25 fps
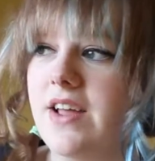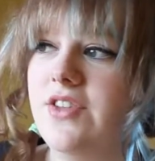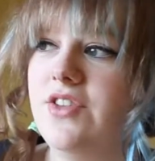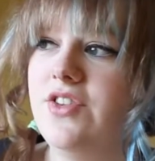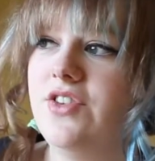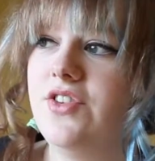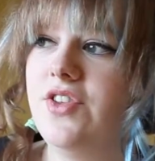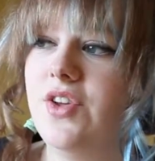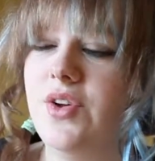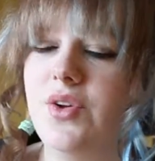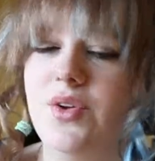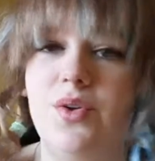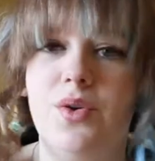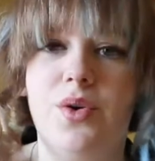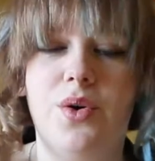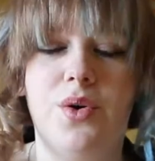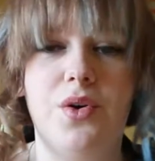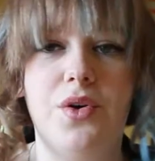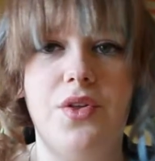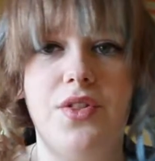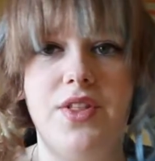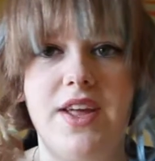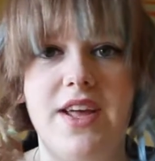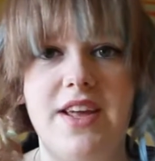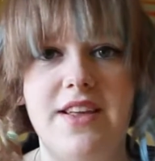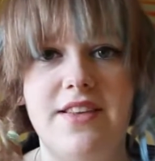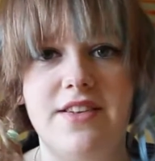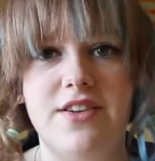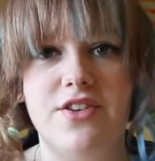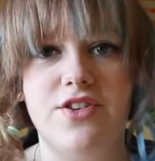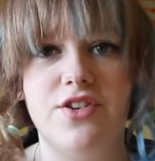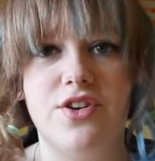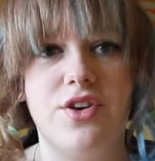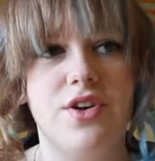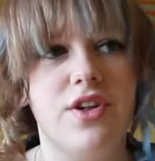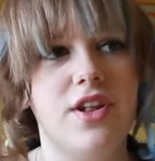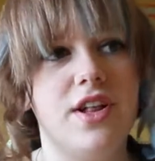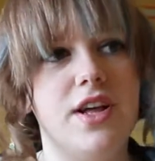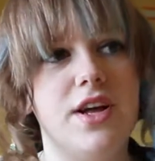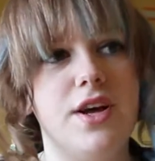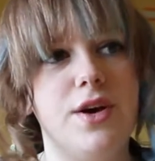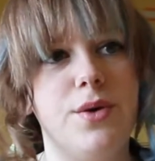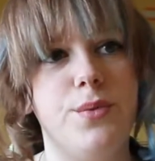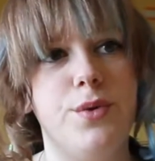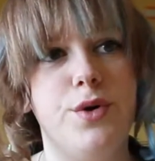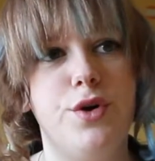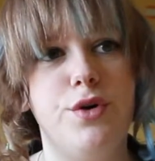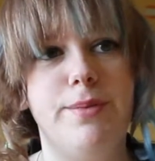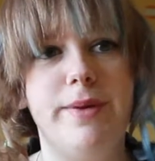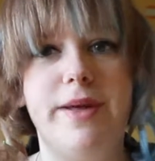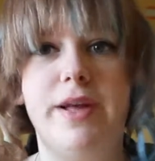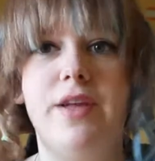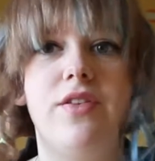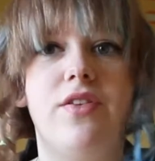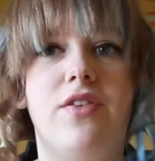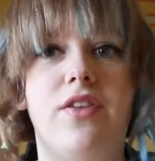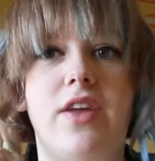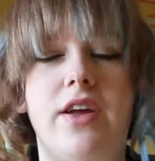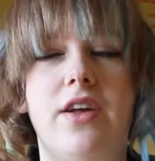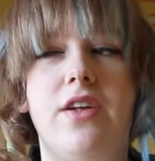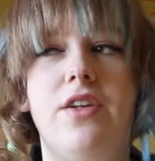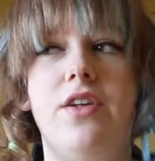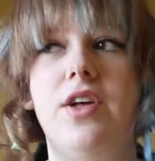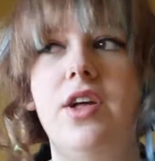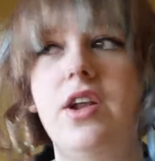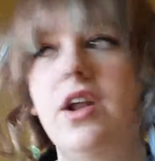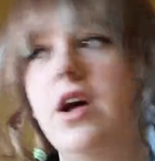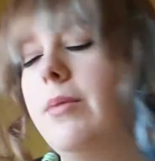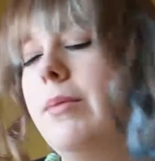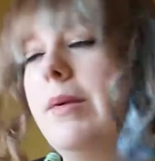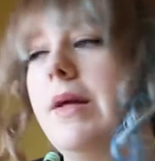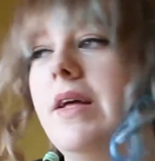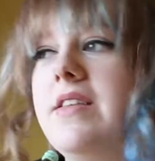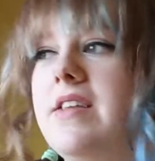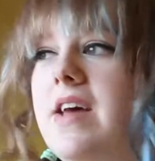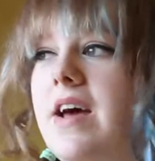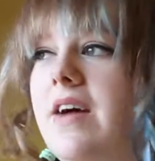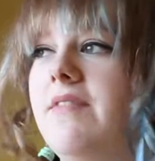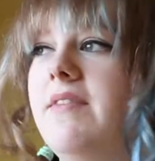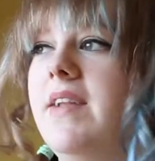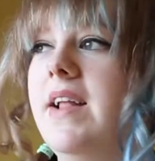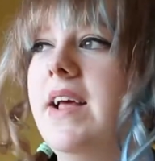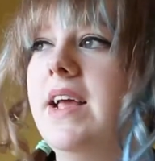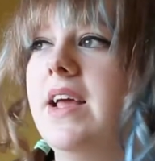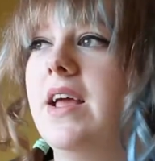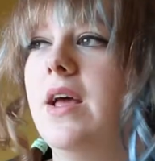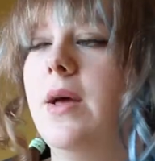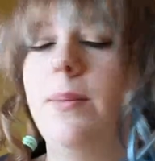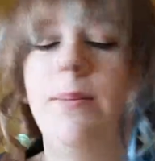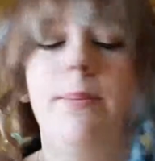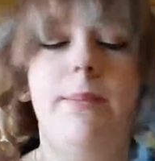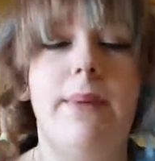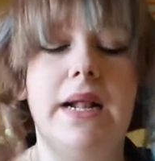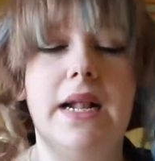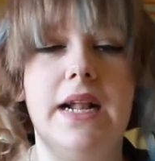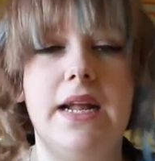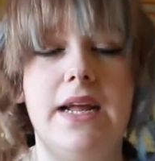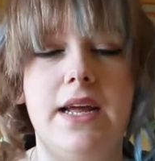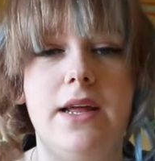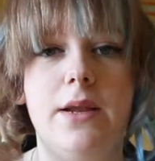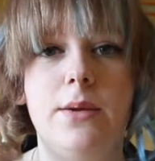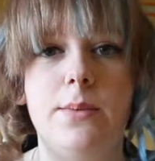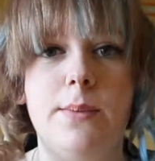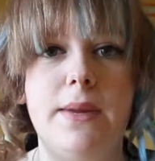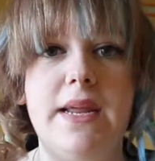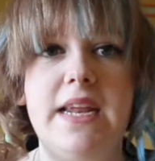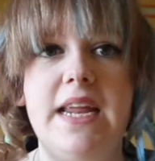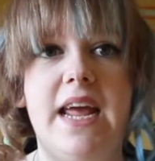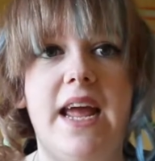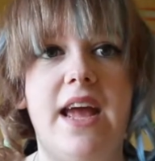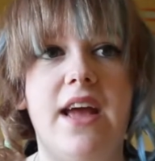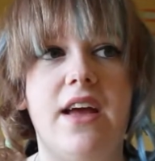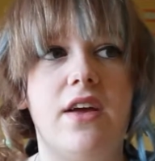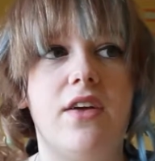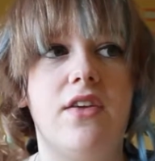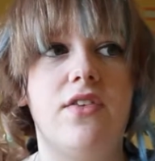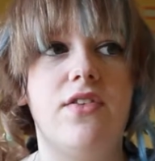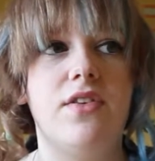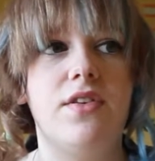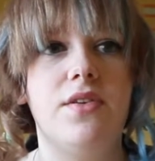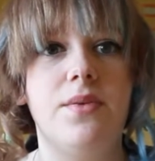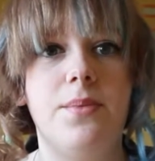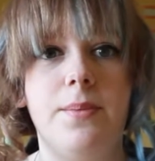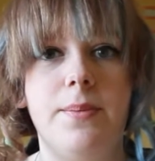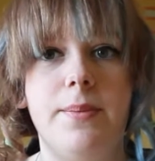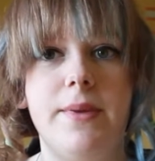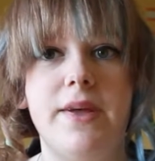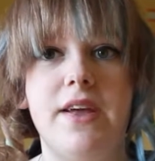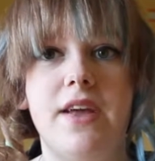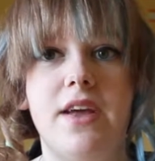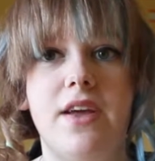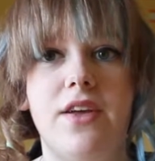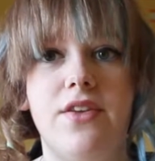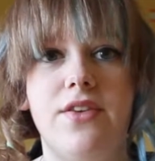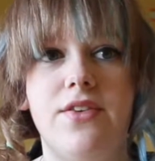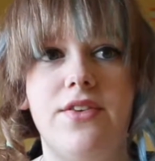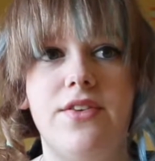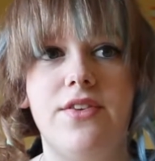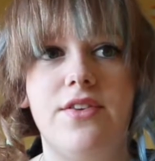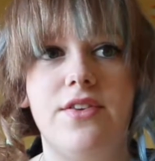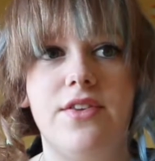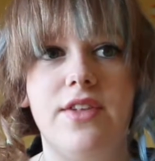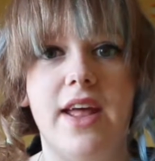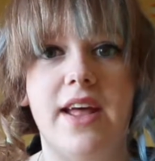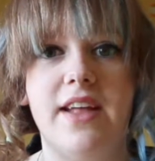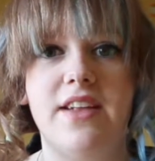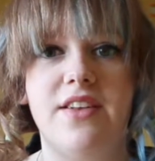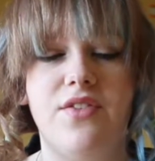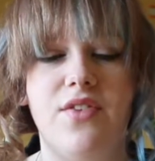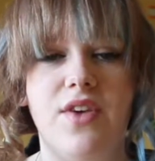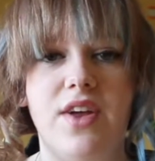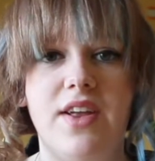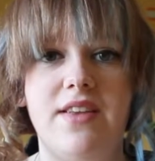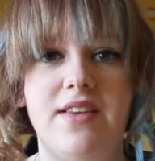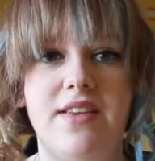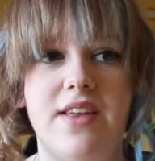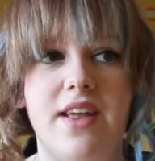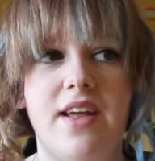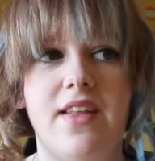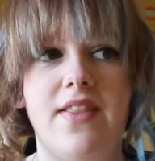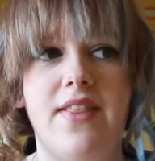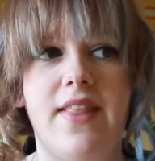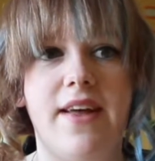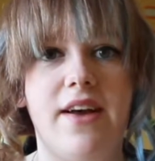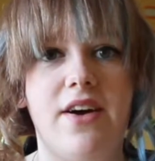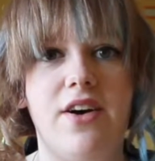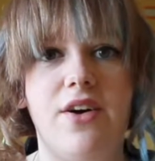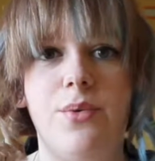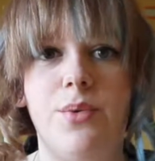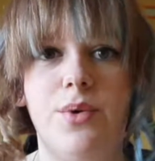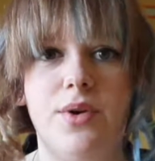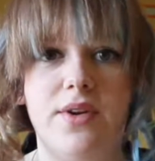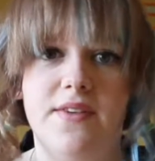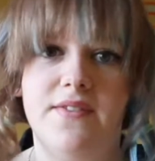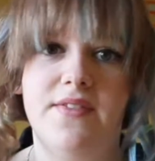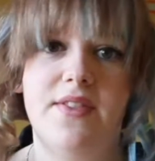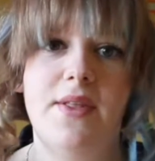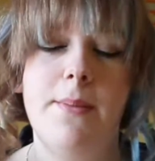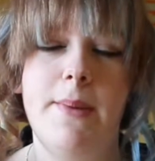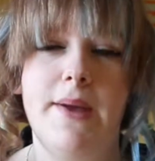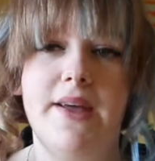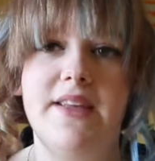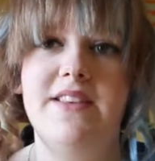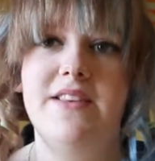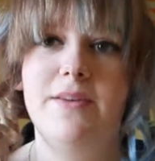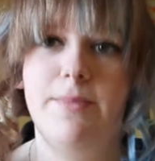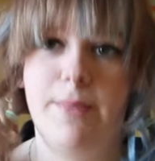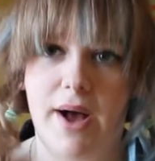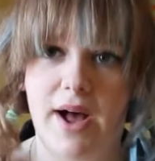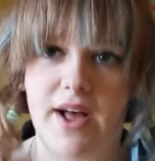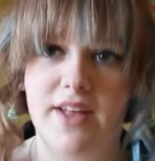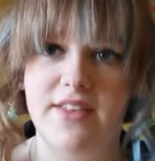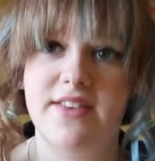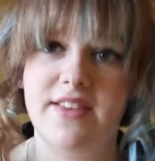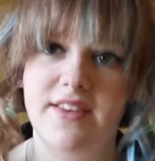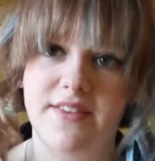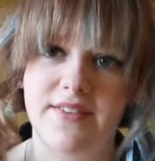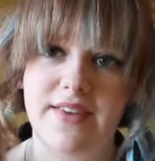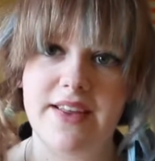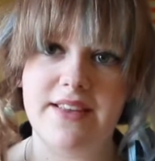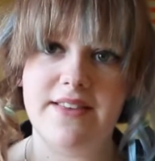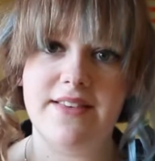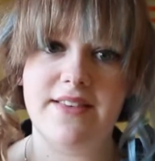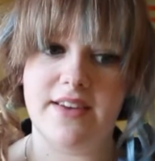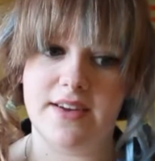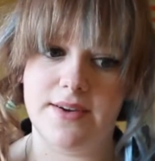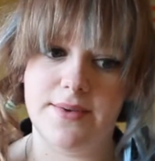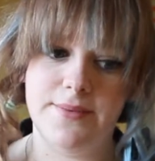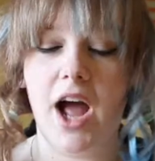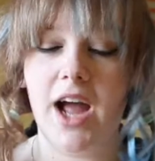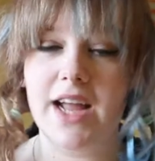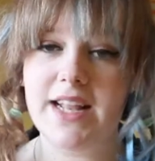soon all the Easter chocolate will be on sale and I'll be able to have like a million mini eggs, because let's face it, they are one of the best parts of Easter.